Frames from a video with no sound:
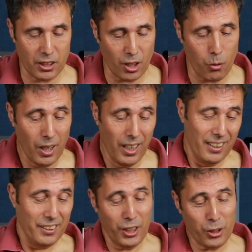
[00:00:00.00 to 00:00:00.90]
So
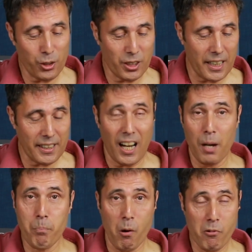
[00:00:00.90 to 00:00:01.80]
you could say that
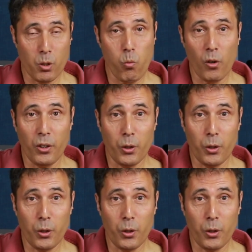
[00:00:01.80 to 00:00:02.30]
I borrowed one